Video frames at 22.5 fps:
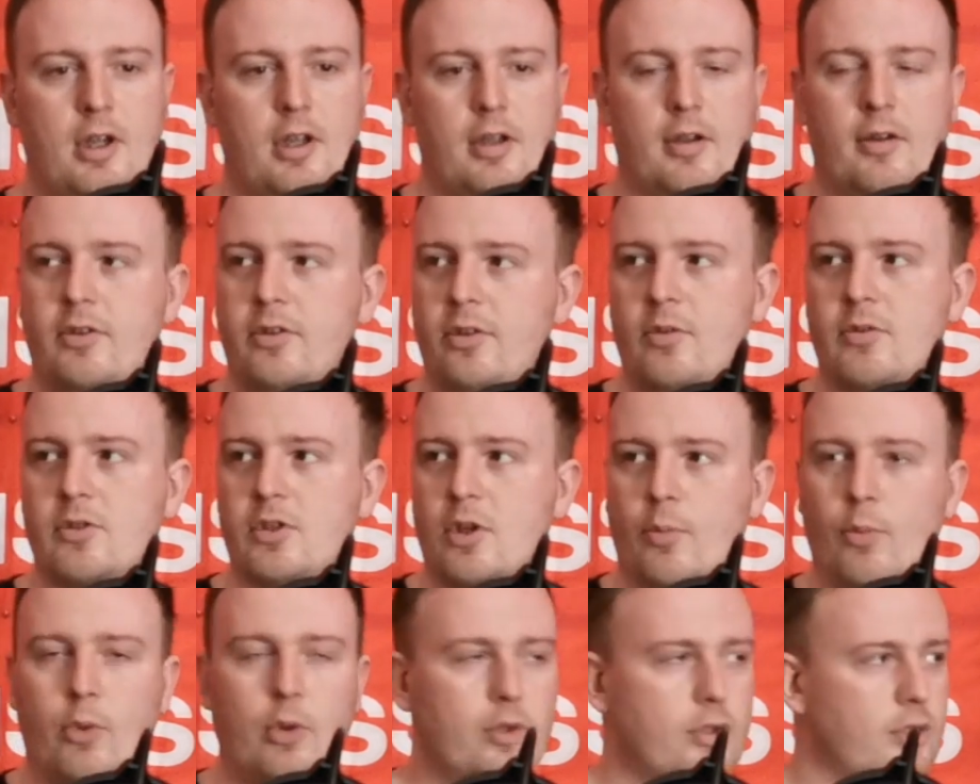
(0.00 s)
We do so
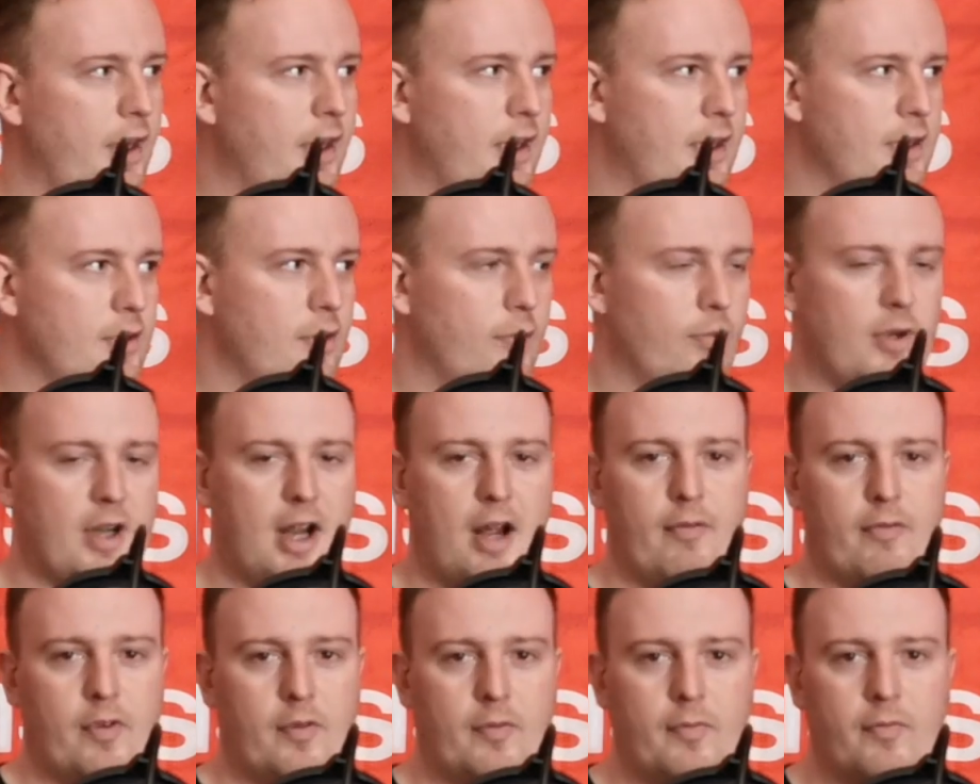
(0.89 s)
much. Like he's not
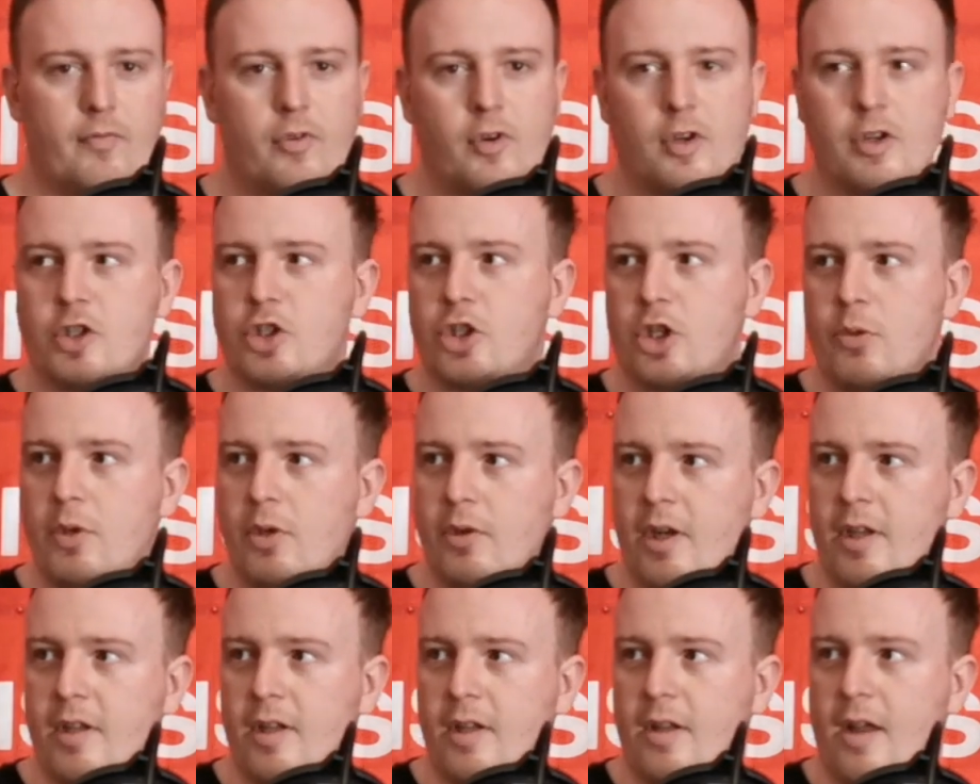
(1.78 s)
renowned for, for his shooting or
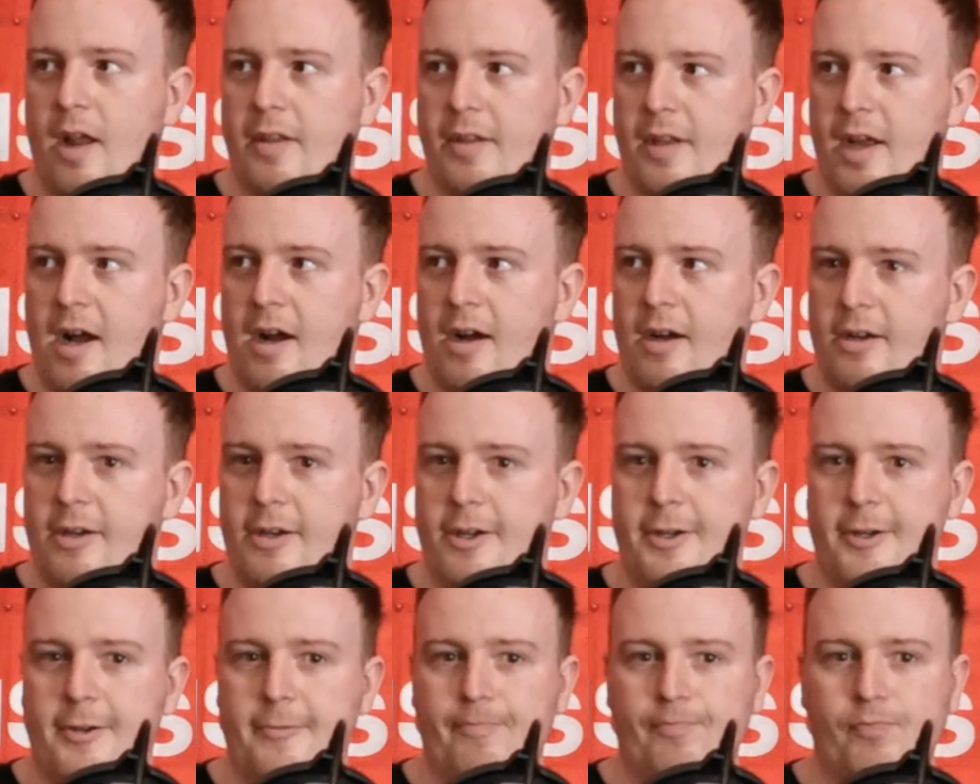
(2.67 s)
anything like that.
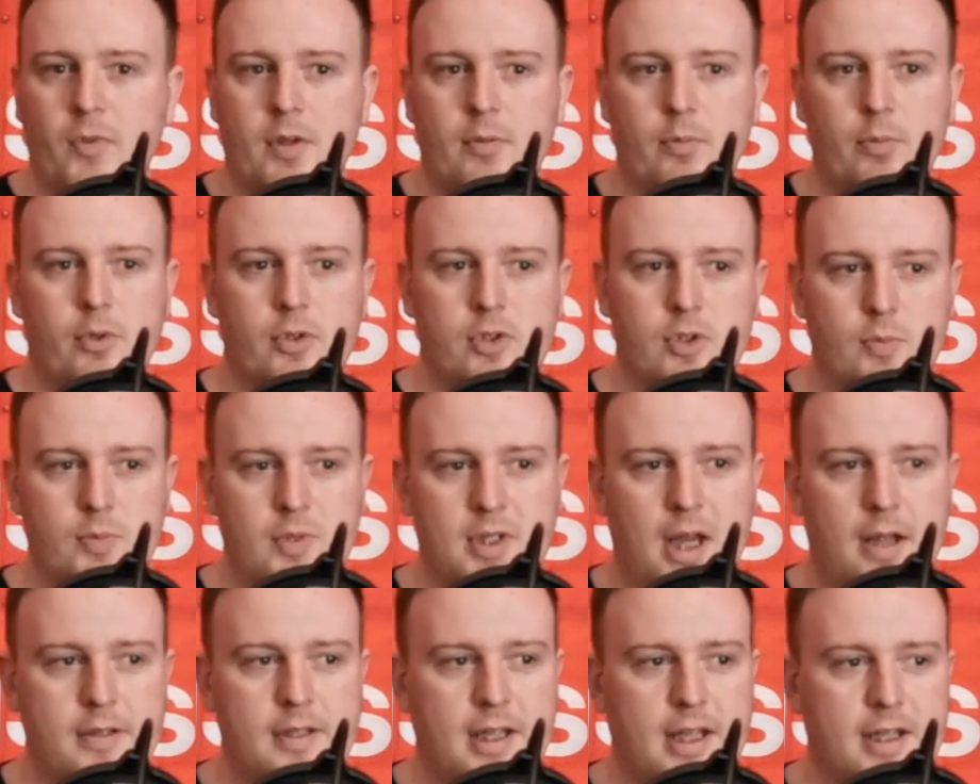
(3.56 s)
Mm. But
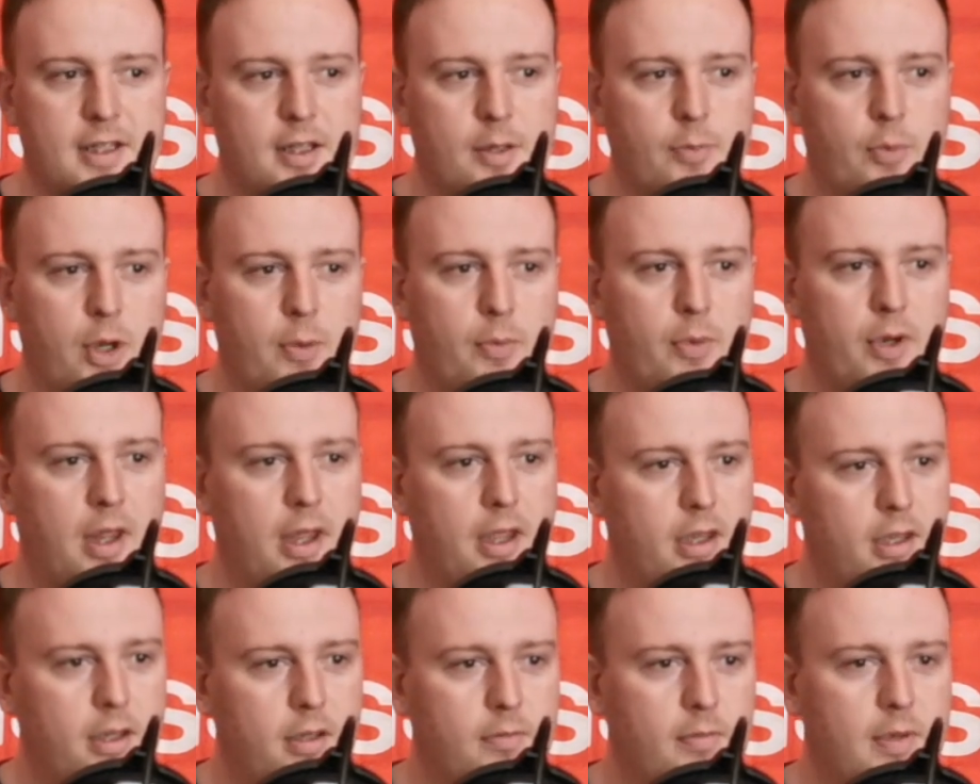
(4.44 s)
sometimes he gets to the point where
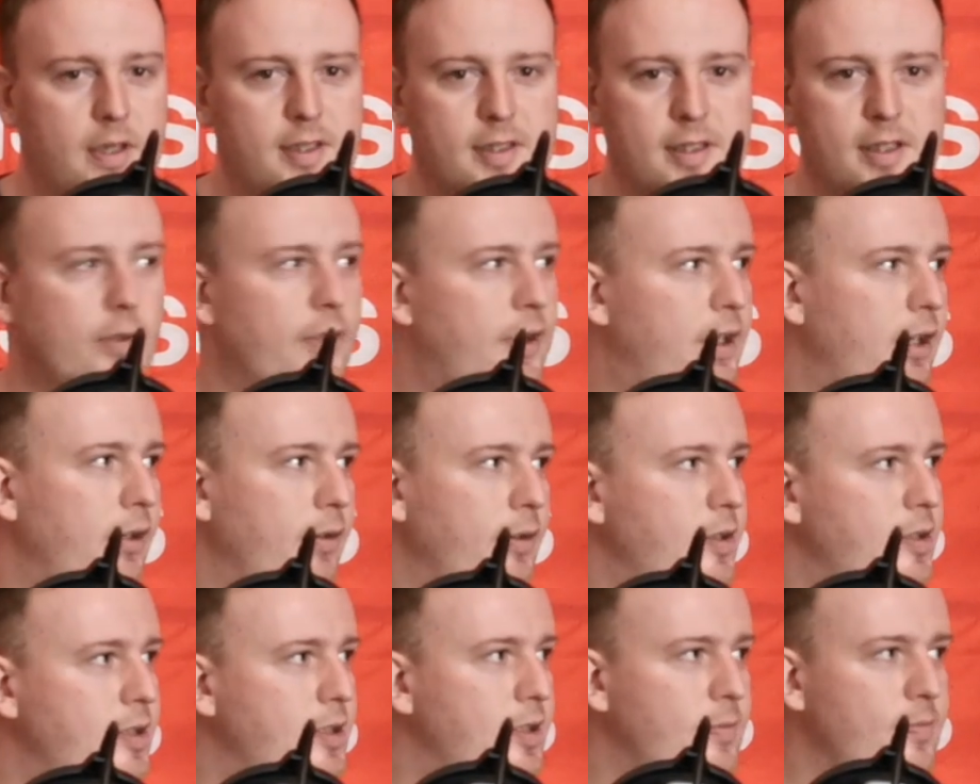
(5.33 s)
like it's nil nil.
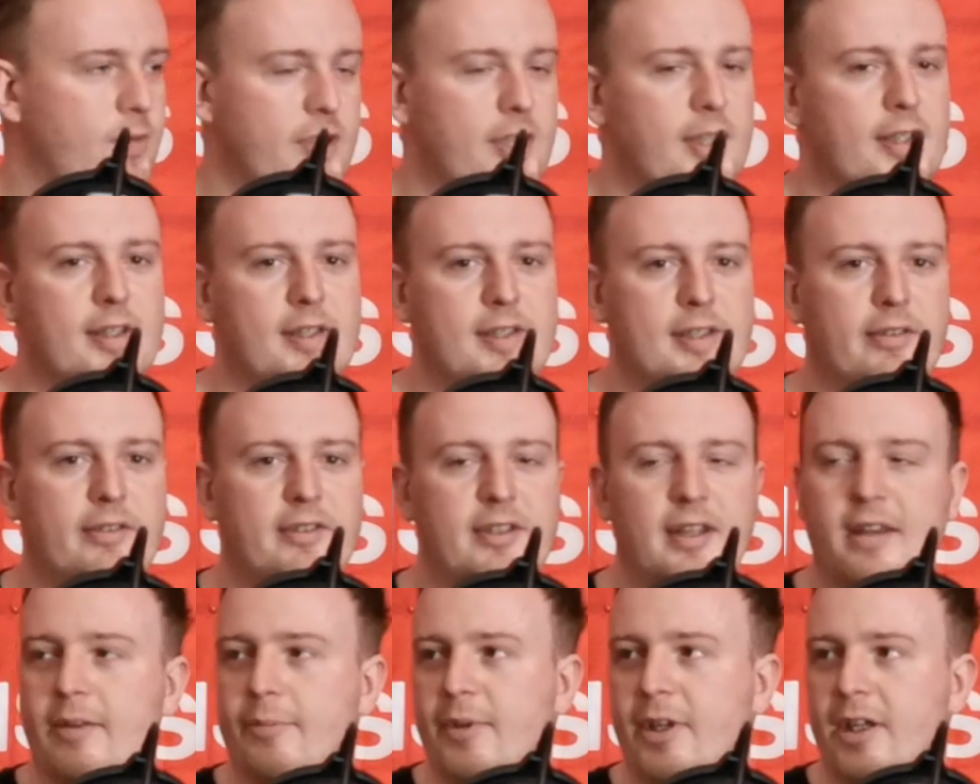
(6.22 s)
It's the 60,
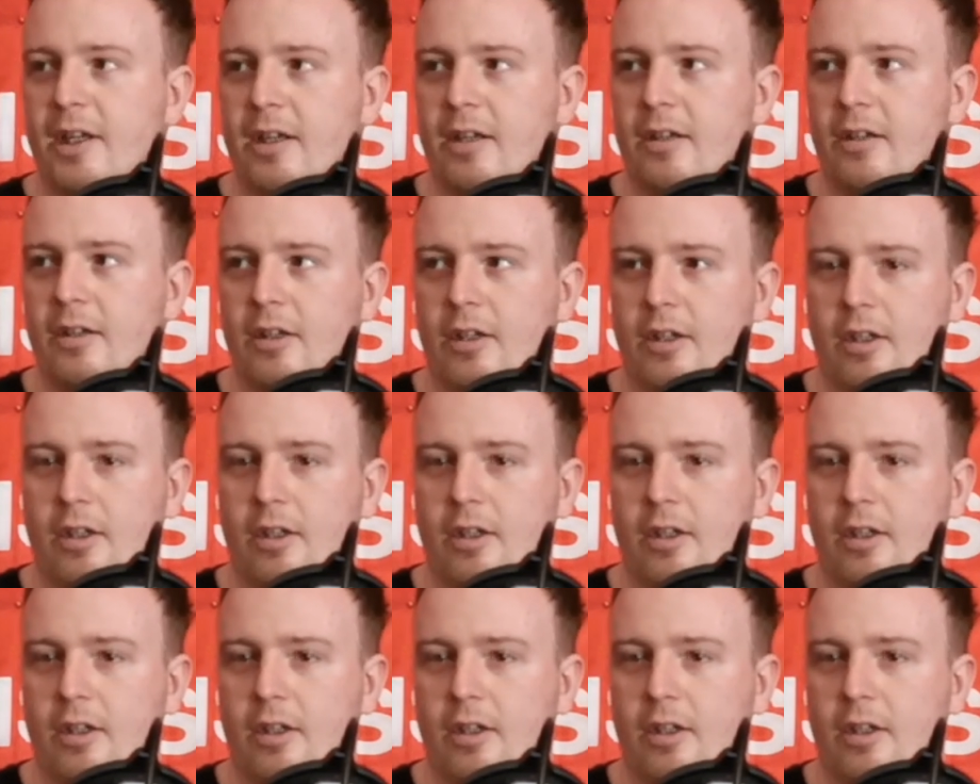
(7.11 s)
70th minute.